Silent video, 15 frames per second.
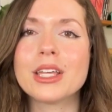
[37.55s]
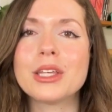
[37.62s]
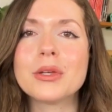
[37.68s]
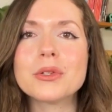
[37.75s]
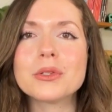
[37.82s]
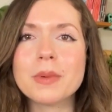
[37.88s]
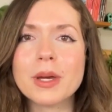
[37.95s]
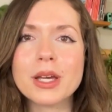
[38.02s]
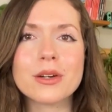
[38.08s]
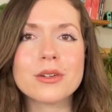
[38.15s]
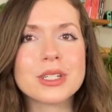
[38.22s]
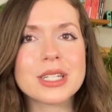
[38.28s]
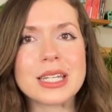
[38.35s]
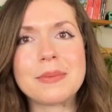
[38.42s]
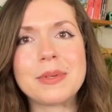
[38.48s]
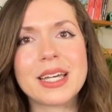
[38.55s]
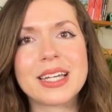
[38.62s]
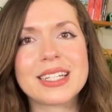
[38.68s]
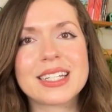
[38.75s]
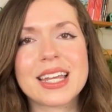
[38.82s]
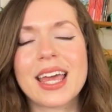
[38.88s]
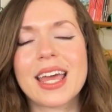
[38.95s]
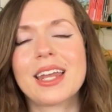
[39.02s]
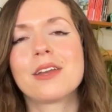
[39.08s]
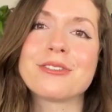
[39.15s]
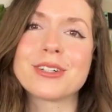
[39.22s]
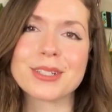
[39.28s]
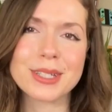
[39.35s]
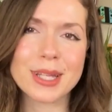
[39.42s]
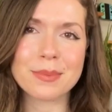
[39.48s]
use my code D B N ten
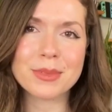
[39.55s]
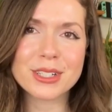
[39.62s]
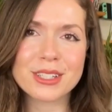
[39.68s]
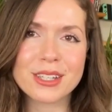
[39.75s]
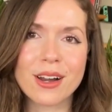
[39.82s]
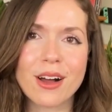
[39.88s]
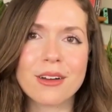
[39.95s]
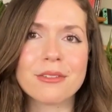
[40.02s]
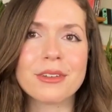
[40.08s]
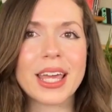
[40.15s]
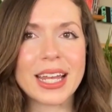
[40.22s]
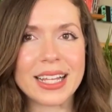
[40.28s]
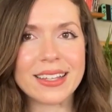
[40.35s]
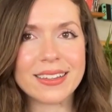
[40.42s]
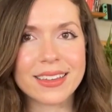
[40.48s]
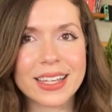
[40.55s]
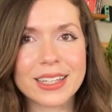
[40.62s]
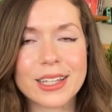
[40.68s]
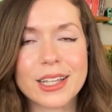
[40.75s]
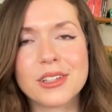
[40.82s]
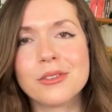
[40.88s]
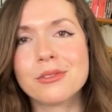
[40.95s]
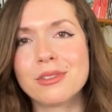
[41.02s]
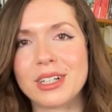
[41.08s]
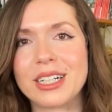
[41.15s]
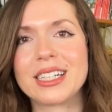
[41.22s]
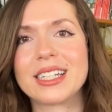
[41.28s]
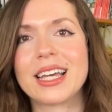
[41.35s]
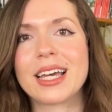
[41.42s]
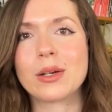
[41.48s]
for ten percent off anything that you
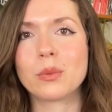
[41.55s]
find at